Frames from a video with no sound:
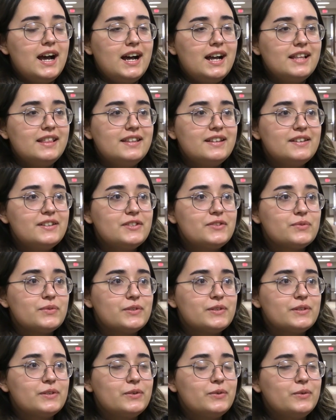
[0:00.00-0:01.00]
I think it's
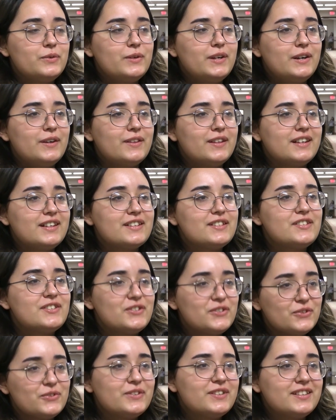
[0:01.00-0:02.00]
really cool how like a
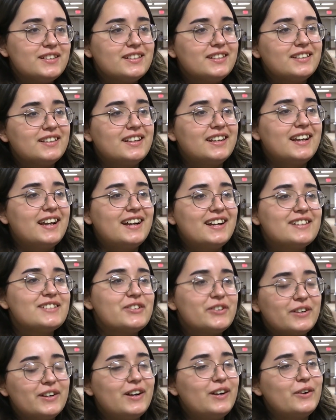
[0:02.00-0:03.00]
student like
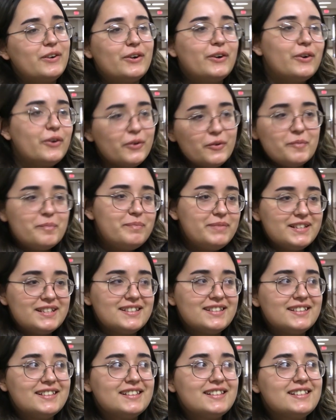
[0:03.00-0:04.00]
has her, own
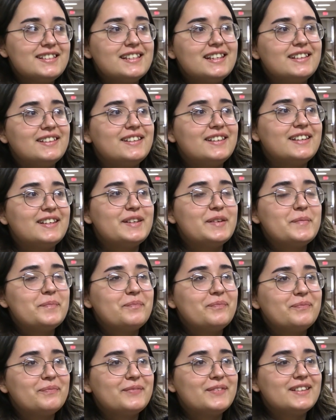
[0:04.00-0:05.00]
business and like
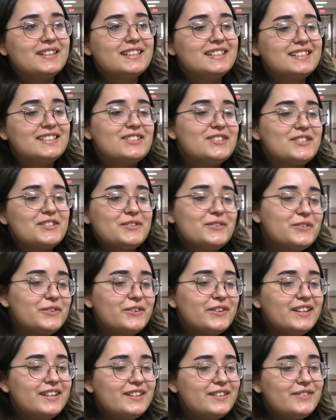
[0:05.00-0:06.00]
it's just so
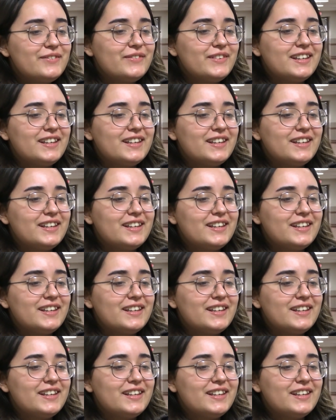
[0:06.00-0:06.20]
creative.